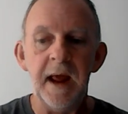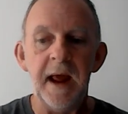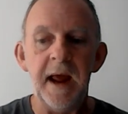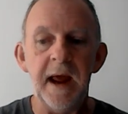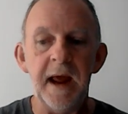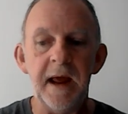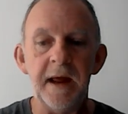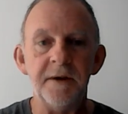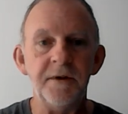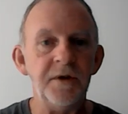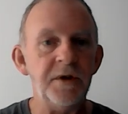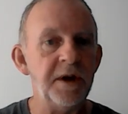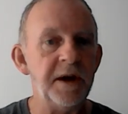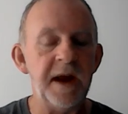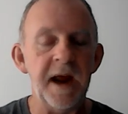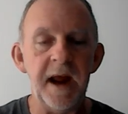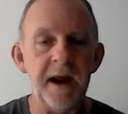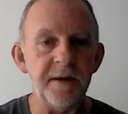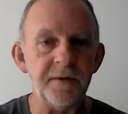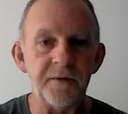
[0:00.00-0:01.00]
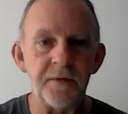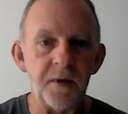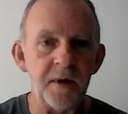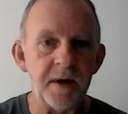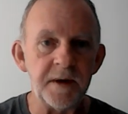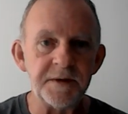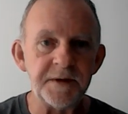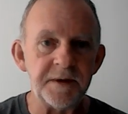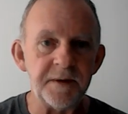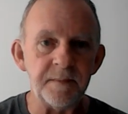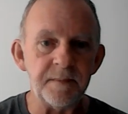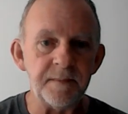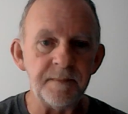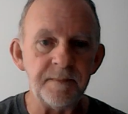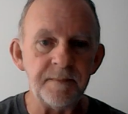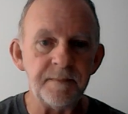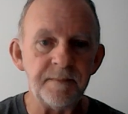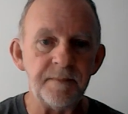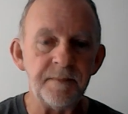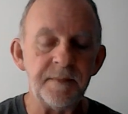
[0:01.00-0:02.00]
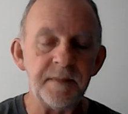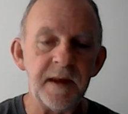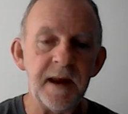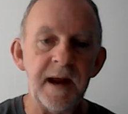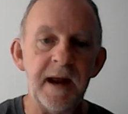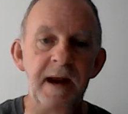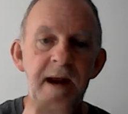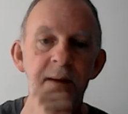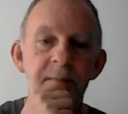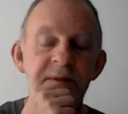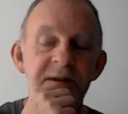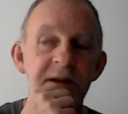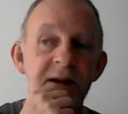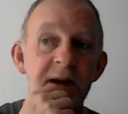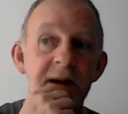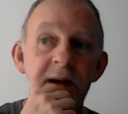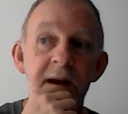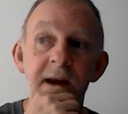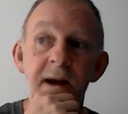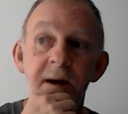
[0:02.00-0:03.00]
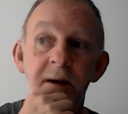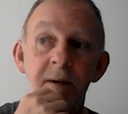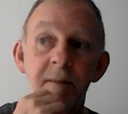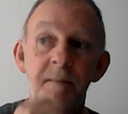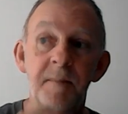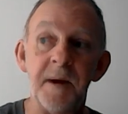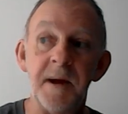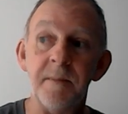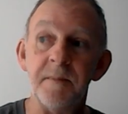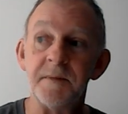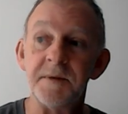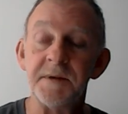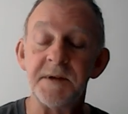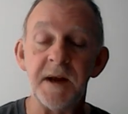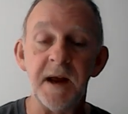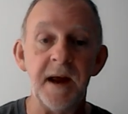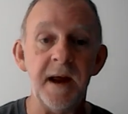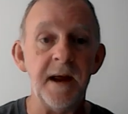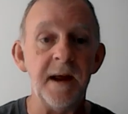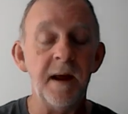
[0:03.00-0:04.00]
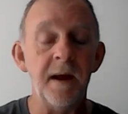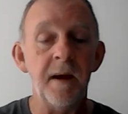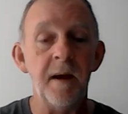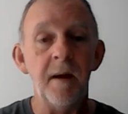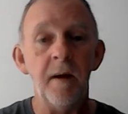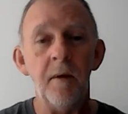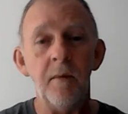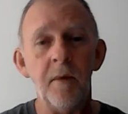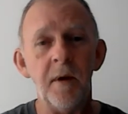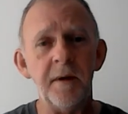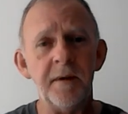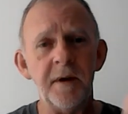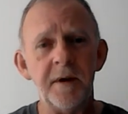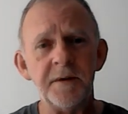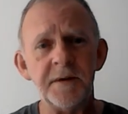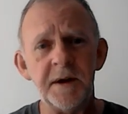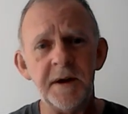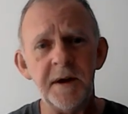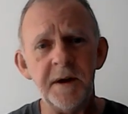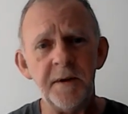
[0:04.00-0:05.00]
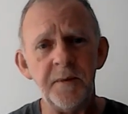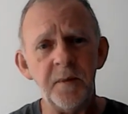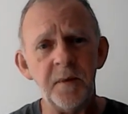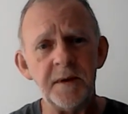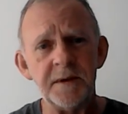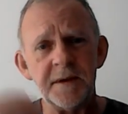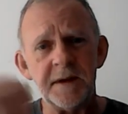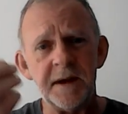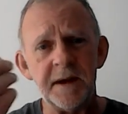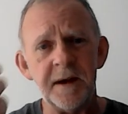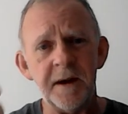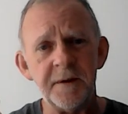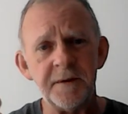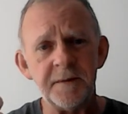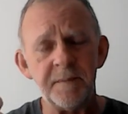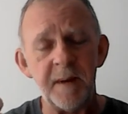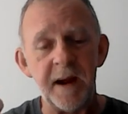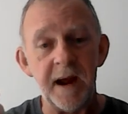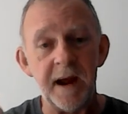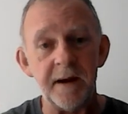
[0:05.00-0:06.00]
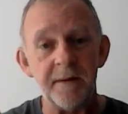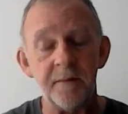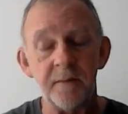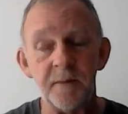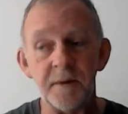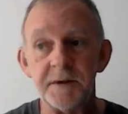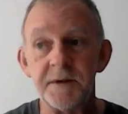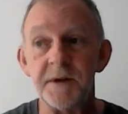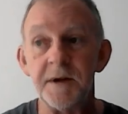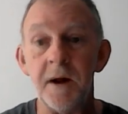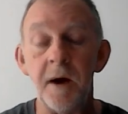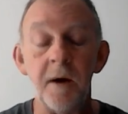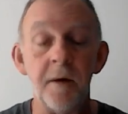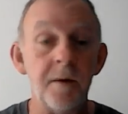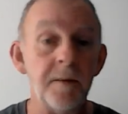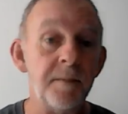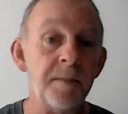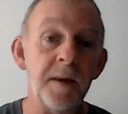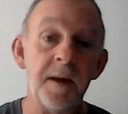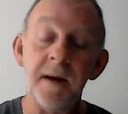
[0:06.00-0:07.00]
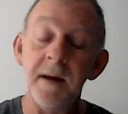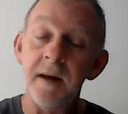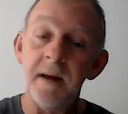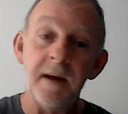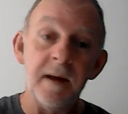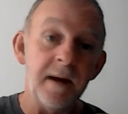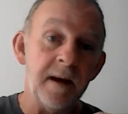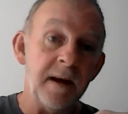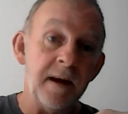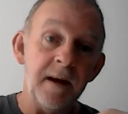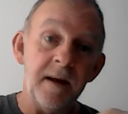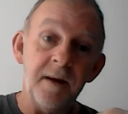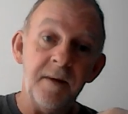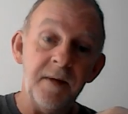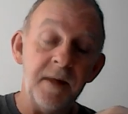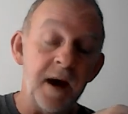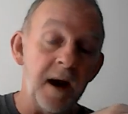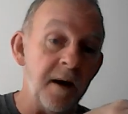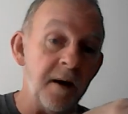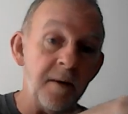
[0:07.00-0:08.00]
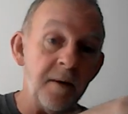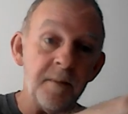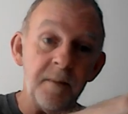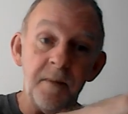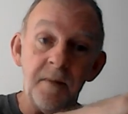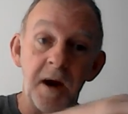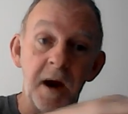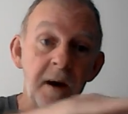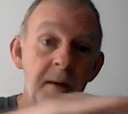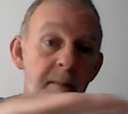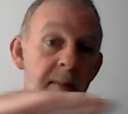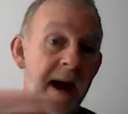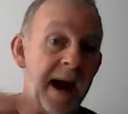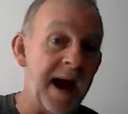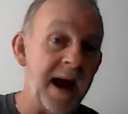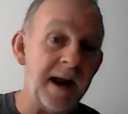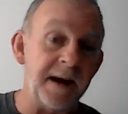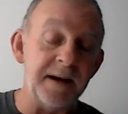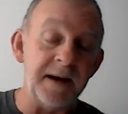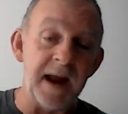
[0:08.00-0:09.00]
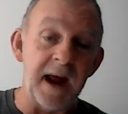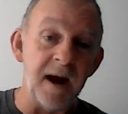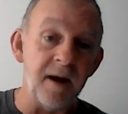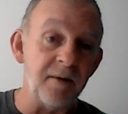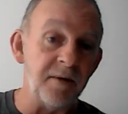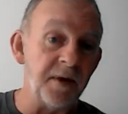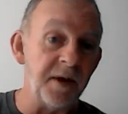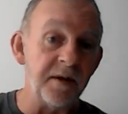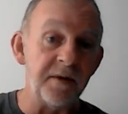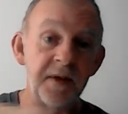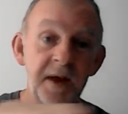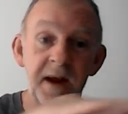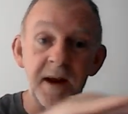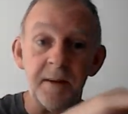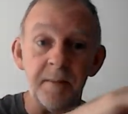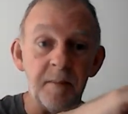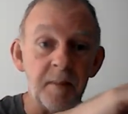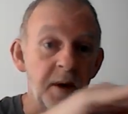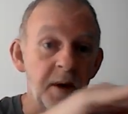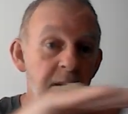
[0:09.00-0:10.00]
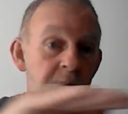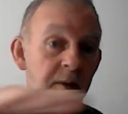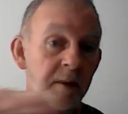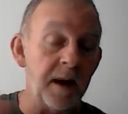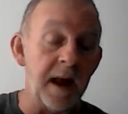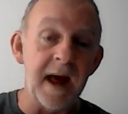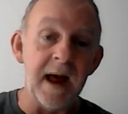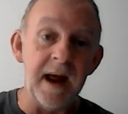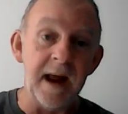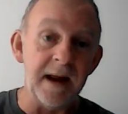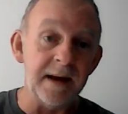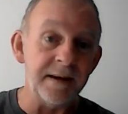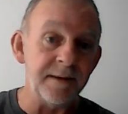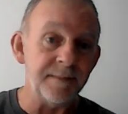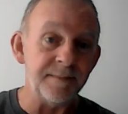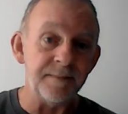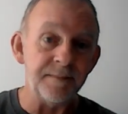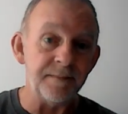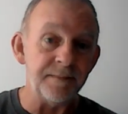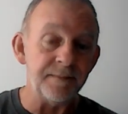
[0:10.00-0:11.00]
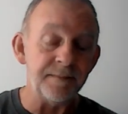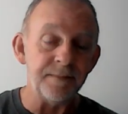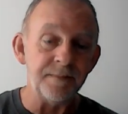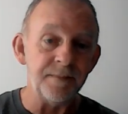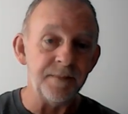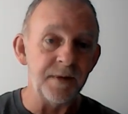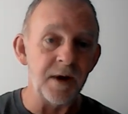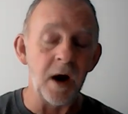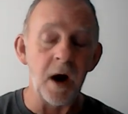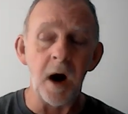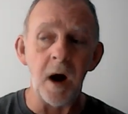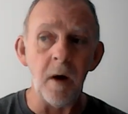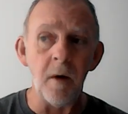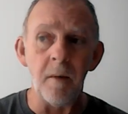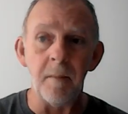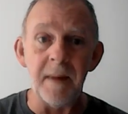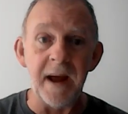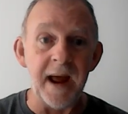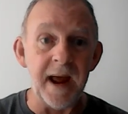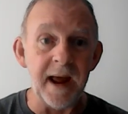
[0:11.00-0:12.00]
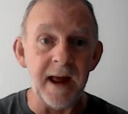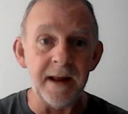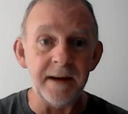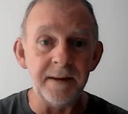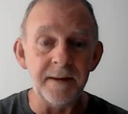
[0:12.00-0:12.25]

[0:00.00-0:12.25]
And you can't trust them. And I'm sick of hearing people say, well, there's good ones and there's bad ones. No, they're bad down the thin blue line. They're all bad.